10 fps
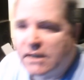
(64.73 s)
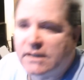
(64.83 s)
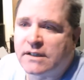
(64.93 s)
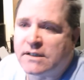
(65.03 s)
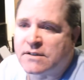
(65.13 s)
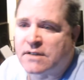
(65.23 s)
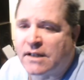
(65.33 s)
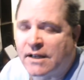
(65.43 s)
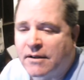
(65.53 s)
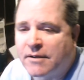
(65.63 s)
It was
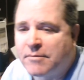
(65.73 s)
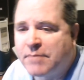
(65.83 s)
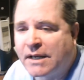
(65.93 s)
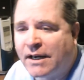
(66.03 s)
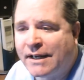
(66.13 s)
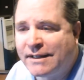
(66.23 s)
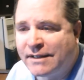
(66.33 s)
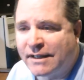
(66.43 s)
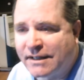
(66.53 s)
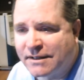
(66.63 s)
uh, behind
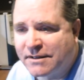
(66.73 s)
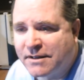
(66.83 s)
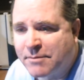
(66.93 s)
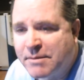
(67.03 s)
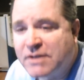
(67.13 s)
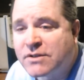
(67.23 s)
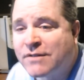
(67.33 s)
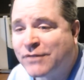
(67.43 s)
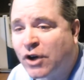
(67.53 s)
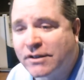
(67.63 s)
uh, the mist
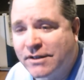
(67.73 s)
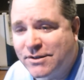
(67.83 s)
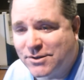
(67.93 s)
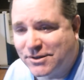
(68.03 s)
of darkness,